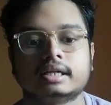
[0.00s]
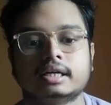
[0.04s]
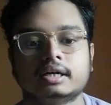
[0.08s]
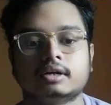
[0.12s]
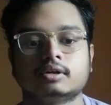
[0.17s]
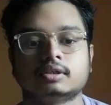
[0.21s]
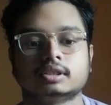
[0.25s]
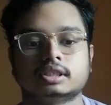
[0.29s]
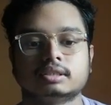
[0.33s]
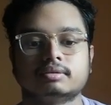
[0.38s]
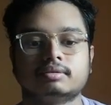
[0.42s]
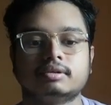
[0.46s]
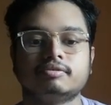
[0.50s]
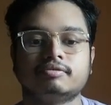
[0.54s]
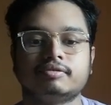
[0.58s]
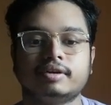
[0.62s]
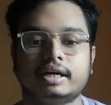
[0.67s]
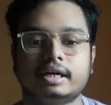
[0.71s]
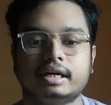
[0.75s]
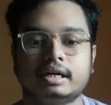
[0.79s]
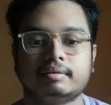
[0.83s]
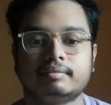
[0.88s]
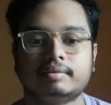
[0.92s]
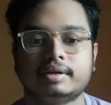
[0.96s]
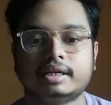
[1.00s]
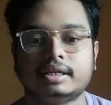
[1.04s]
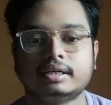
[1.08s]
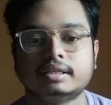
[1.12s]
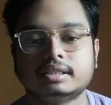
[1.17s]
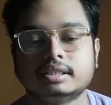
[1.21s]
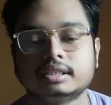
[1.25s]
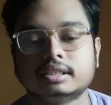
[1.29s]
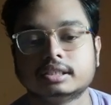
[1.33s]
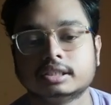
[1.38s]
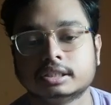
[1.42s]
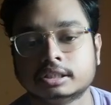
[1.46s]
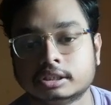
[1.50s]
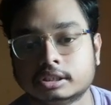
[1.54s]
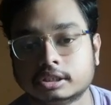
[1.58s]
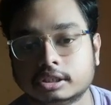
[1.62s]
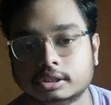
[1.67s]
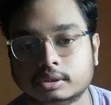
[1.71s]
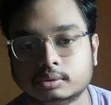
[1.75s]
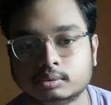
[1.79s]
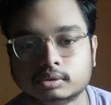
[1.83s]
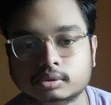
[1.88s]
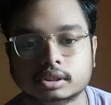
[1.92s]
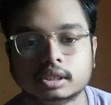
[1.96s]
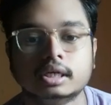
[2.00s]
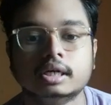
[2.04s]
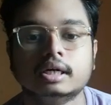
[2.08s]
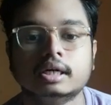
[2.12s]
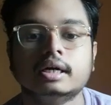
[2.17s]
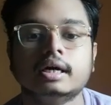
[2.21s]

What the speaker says: The concept of phantom atom is introduced,